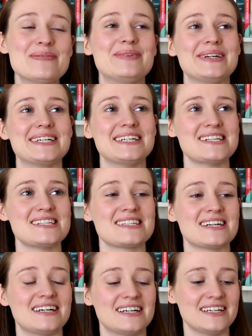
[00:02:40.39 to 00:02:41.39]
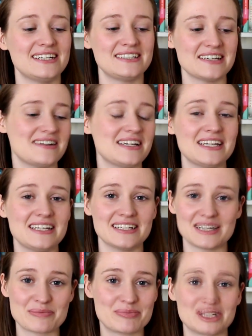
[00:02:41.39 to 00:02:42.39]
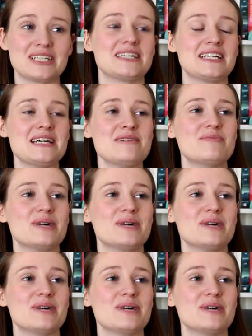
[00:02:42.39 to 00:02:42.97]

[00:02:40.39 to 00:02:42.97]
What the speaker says: because I don't eat like brilliantly,